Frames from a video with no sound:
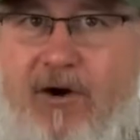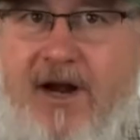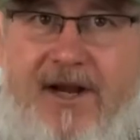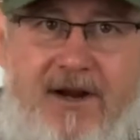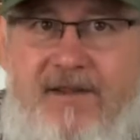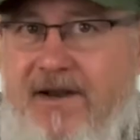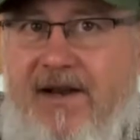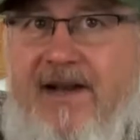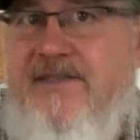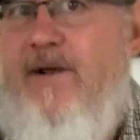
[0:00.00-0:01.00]
we'll hike here, and then
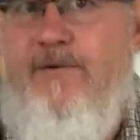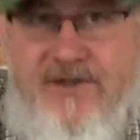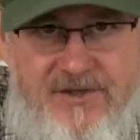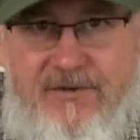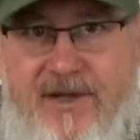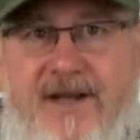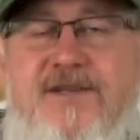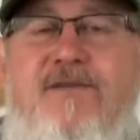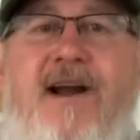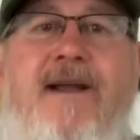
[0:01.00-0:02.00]
the next day we just do
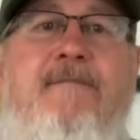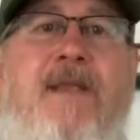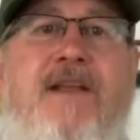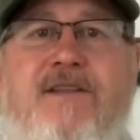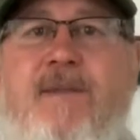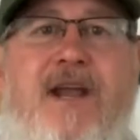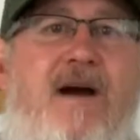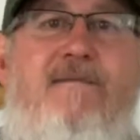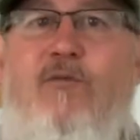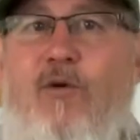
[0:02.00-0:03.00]
this, right, to make
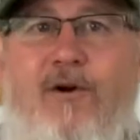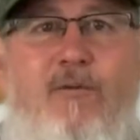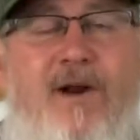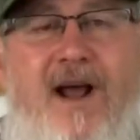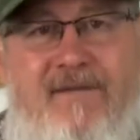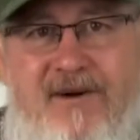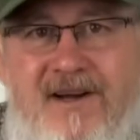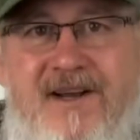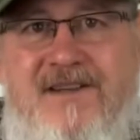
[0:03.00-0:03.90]
up for it or whatever.